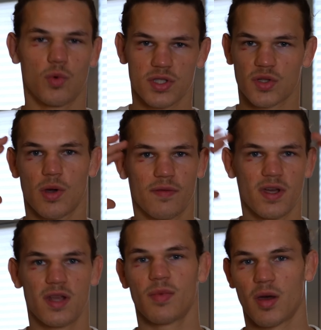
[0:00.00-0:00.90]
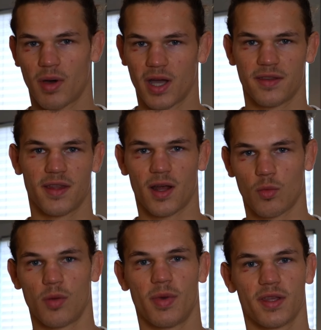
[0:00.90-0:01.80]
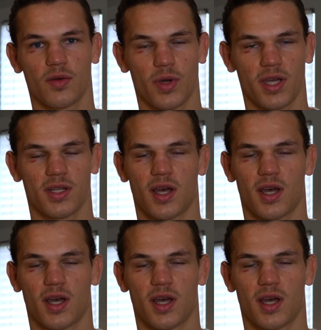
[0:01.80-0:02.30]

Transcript: whatsoever in my mind that I will make the weight.